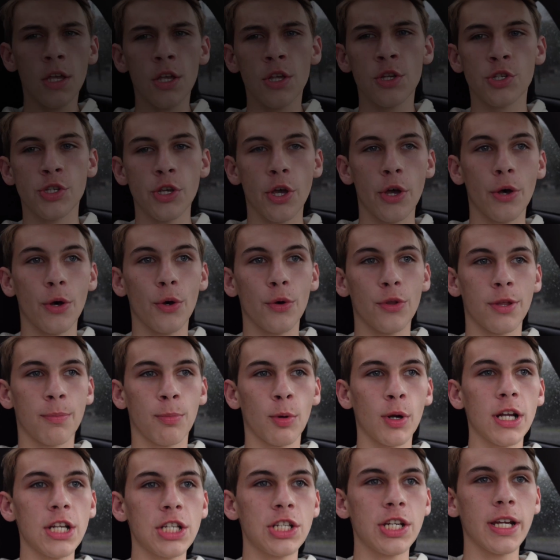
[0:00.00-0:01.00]
So the
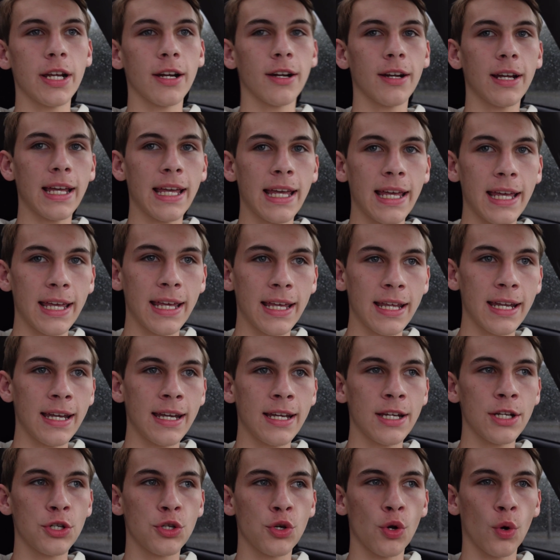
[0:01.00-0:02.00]
bridge here in
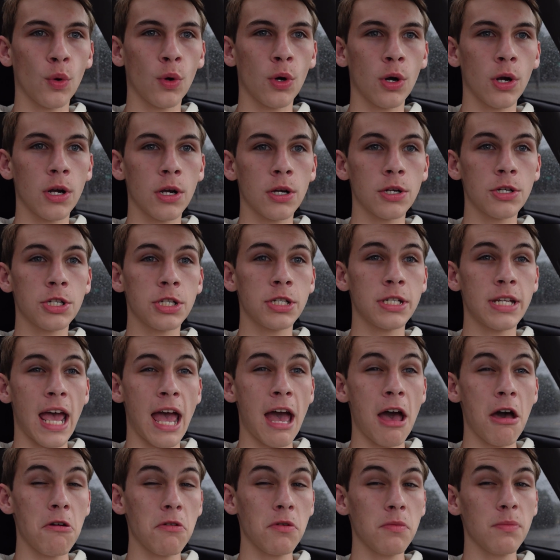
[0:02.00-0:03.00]

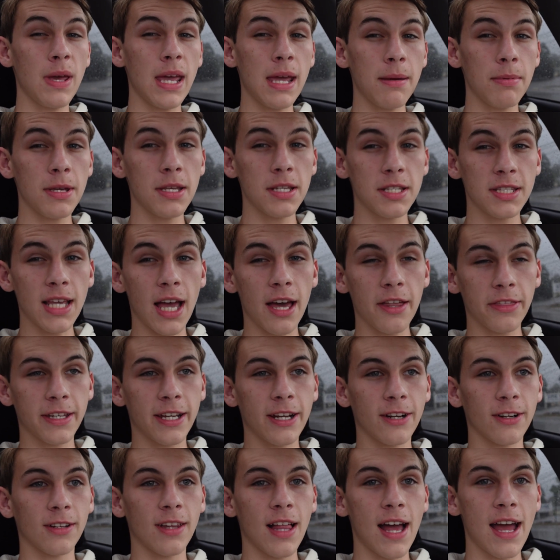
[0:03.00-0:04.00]
Georgetown, maybe South
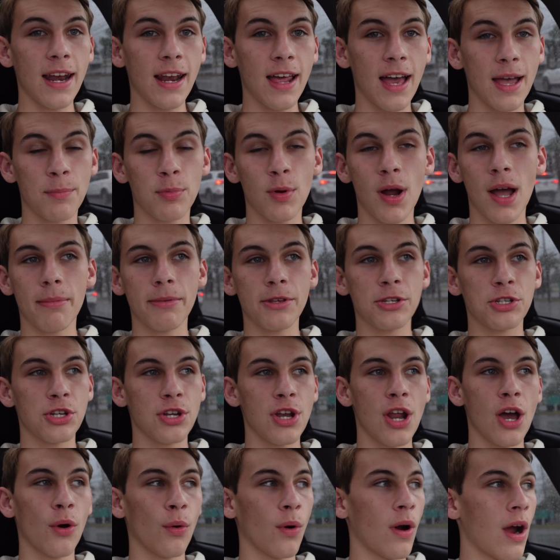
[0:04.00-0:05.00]
Carolina. I probably
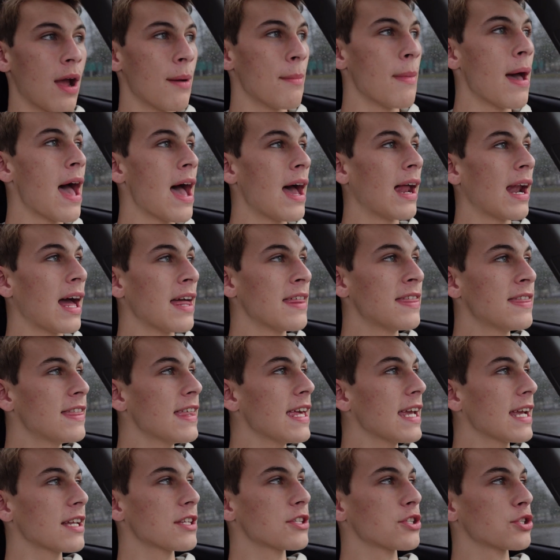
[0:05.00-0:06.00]
should know where I'm at. I
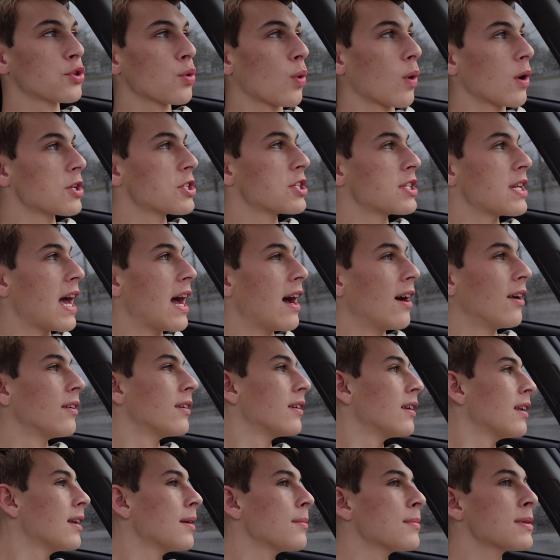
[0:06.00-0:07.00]
think it's Georgetown.
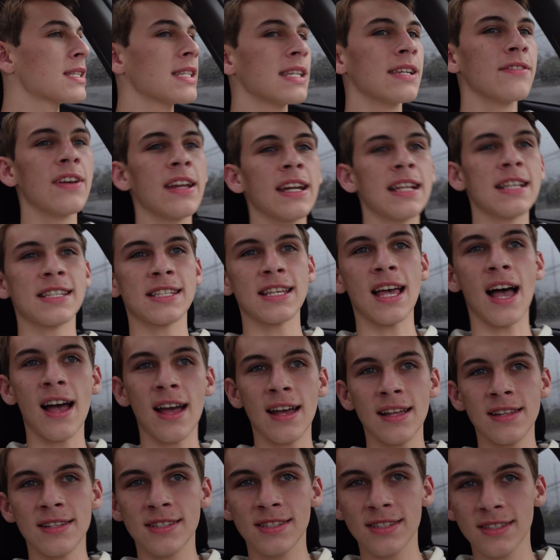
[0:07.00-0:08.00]
Let me see if any
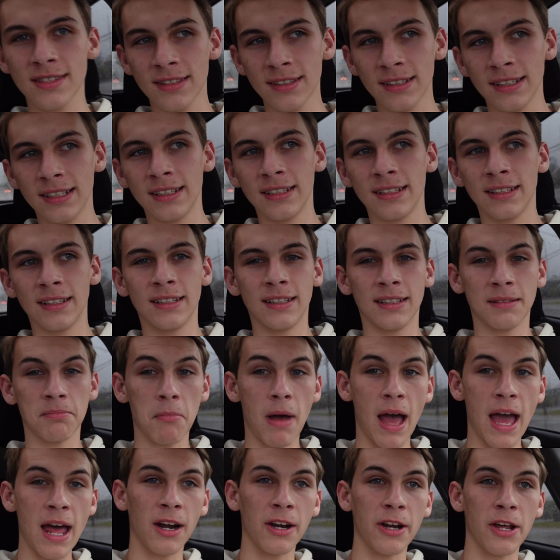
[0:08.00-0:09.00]
signs.
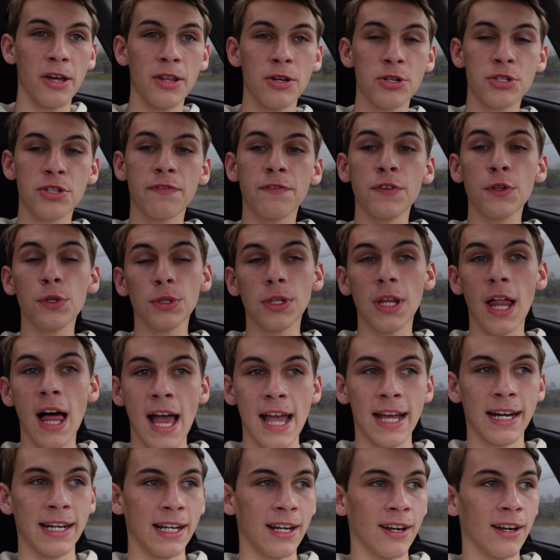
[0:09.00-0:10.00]
I don't know. There's a food
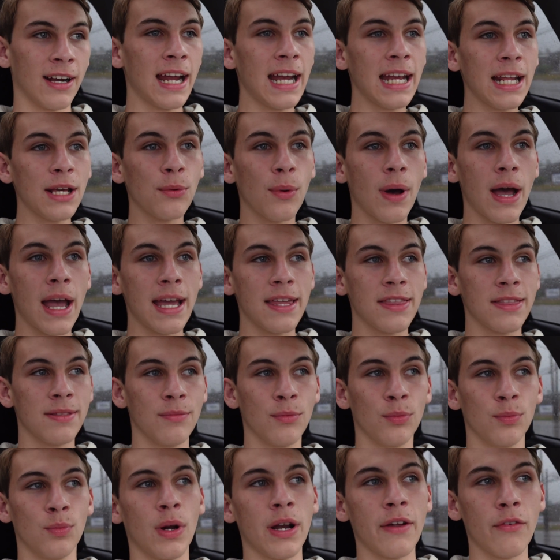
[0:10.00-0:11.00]
line here. Anyway,
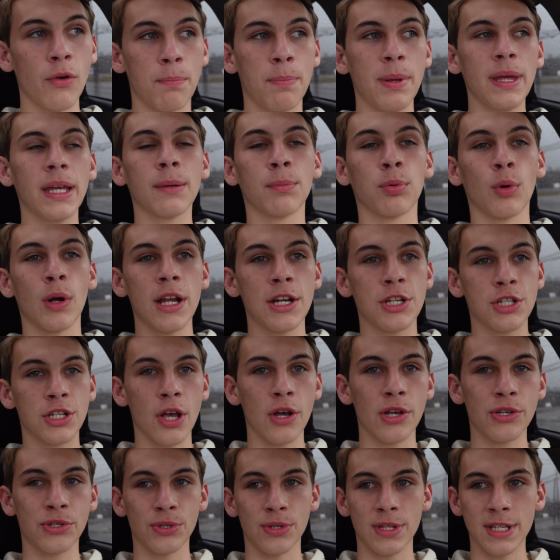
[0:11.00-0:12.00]
whatever big bridge
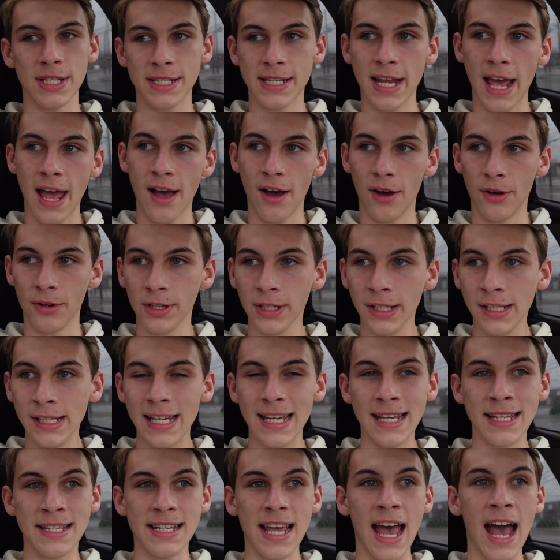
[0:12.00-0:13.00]
goes through this town
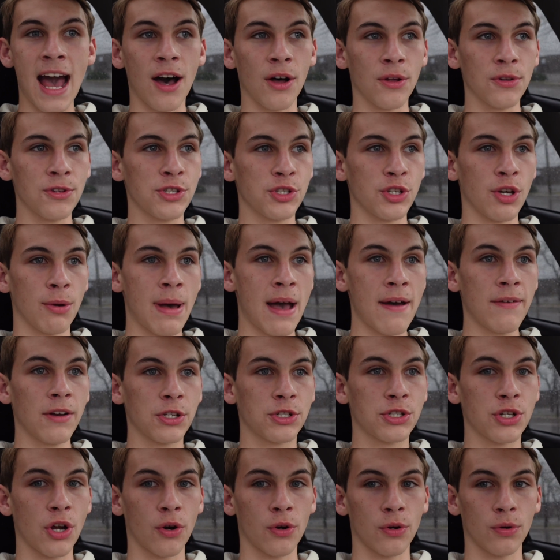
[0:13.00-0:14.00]
is out. So I'm
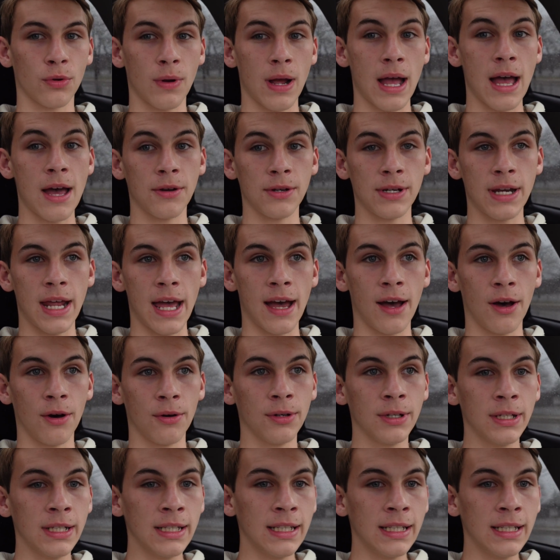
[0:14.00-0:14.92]
having to turn around now